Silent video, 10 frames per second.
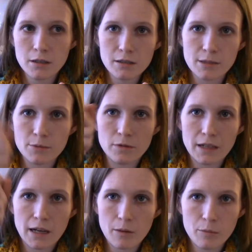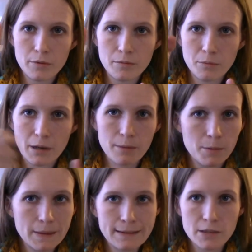to move it up. Bobby
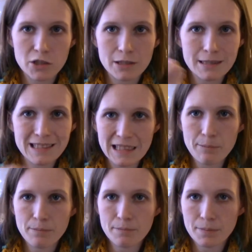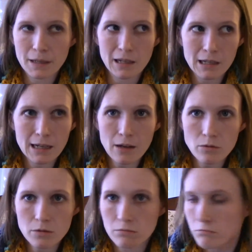pins just slip in and
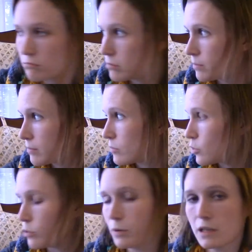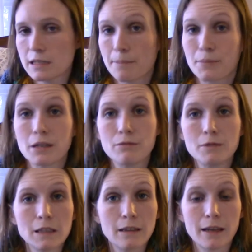out. Super easy, but I
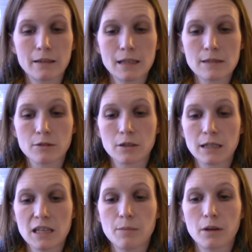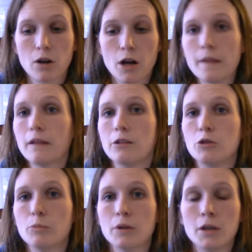really like these for keeping on the
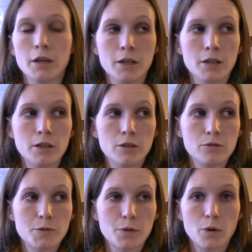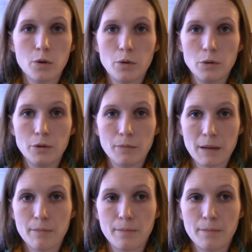loop to hold my